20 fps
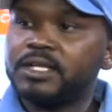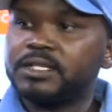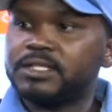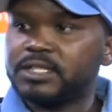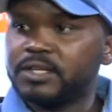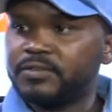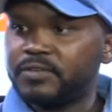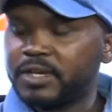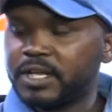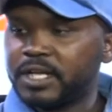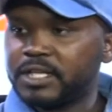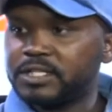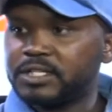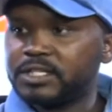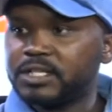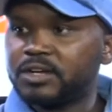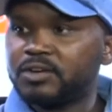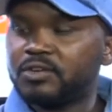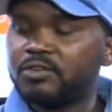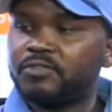
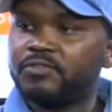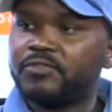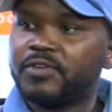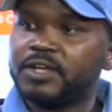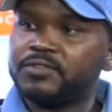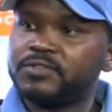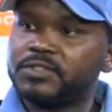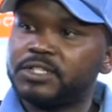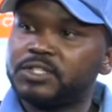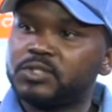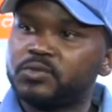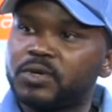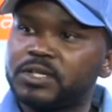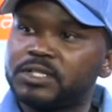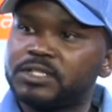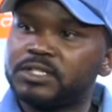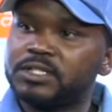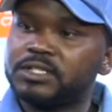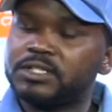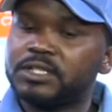790
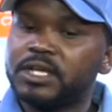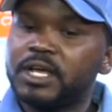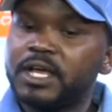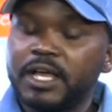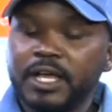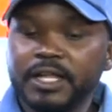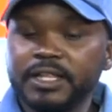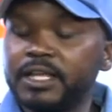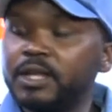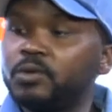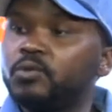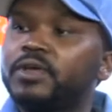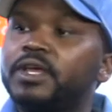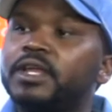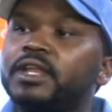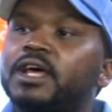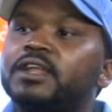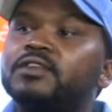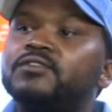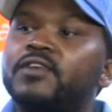5616, and then we can
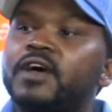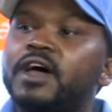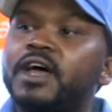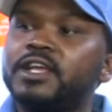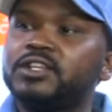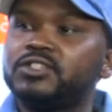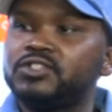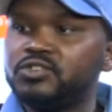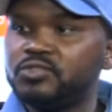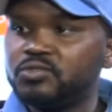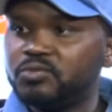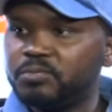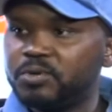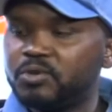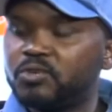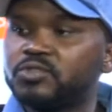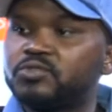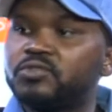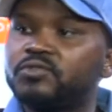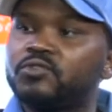advise you because
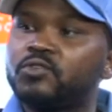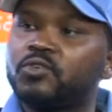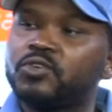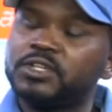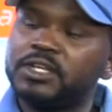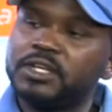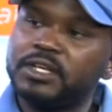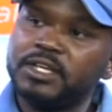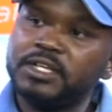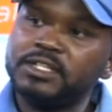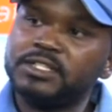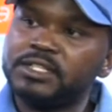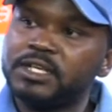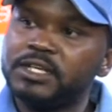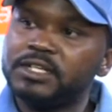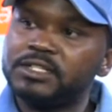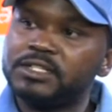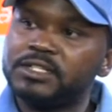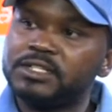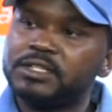we've got a needs list
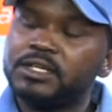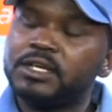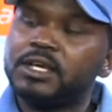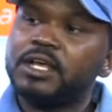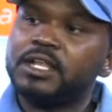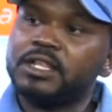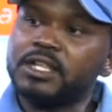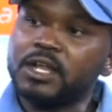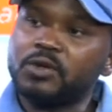that we